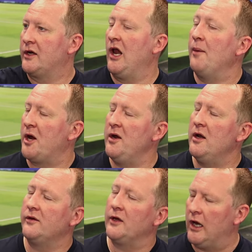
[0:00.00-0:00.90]

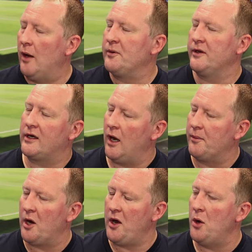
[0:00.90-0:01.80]
The club
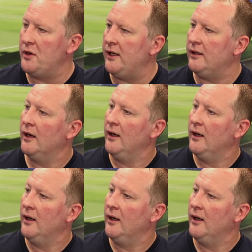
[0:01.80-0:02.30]
can only...